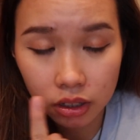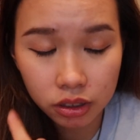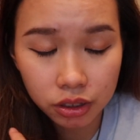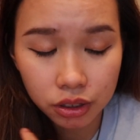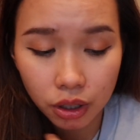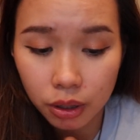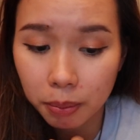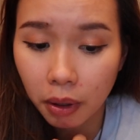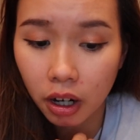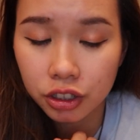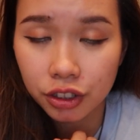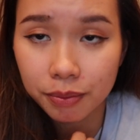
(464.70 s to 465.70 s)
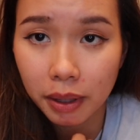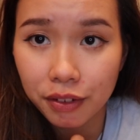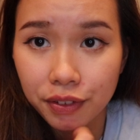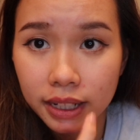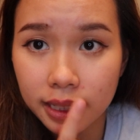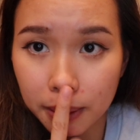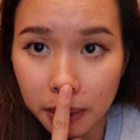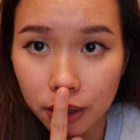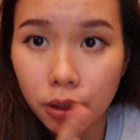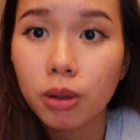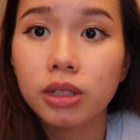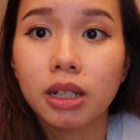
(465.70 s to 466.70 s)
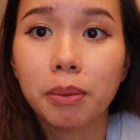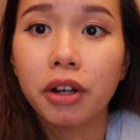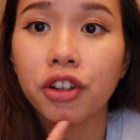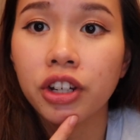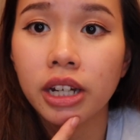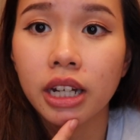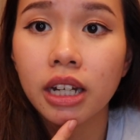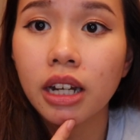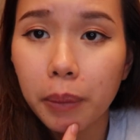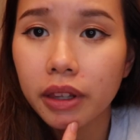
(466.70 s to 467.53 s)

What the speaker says: on certain parts of my face, like my nose and my chin,